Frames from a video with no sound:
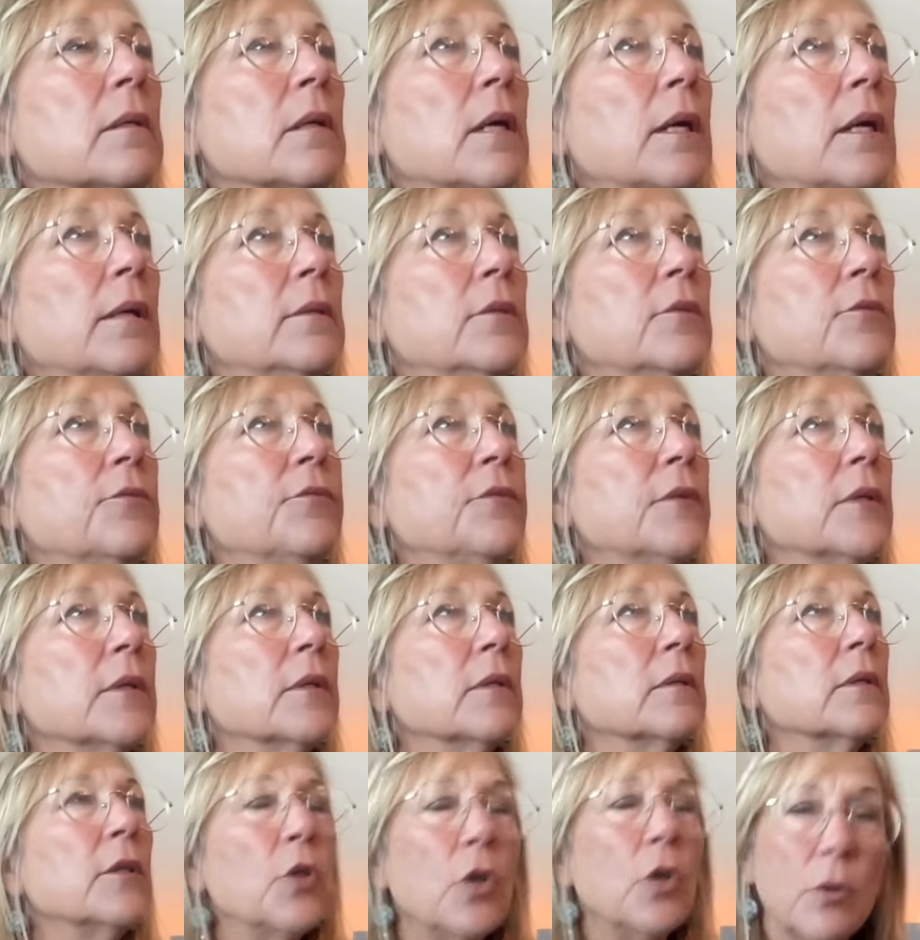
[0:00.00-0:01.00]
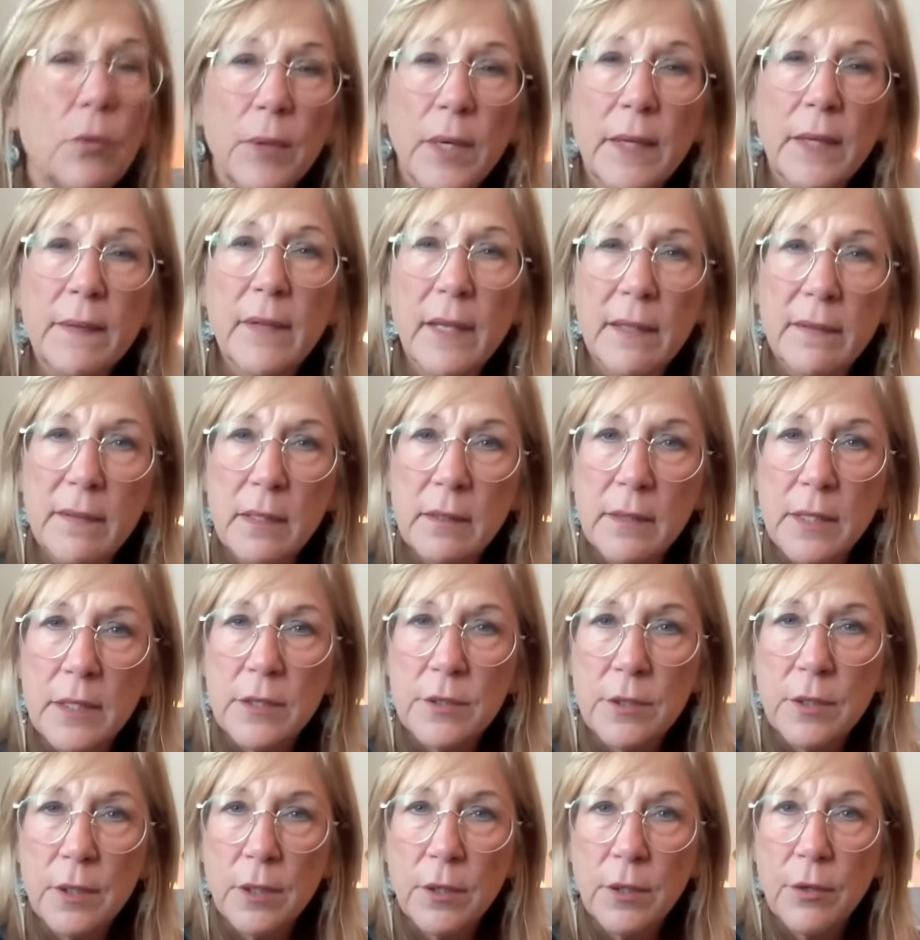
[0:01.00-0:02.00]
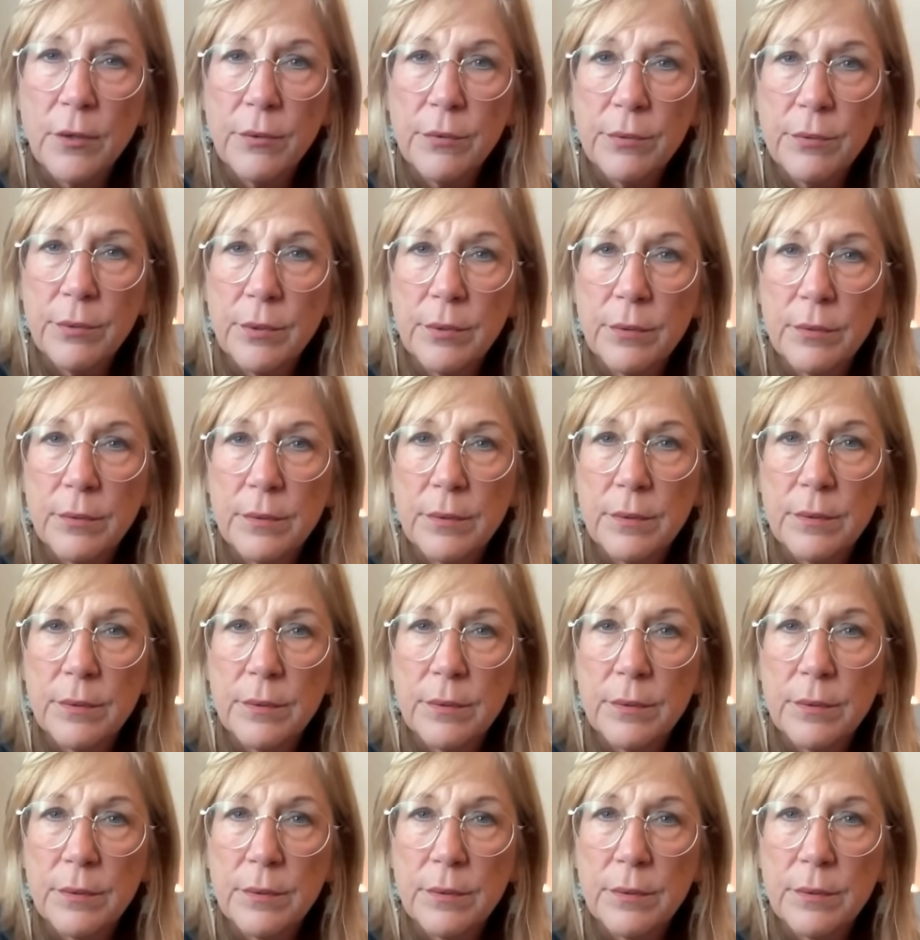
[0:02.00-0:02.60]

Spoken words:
I do feel, you know what? I think that's going to go through.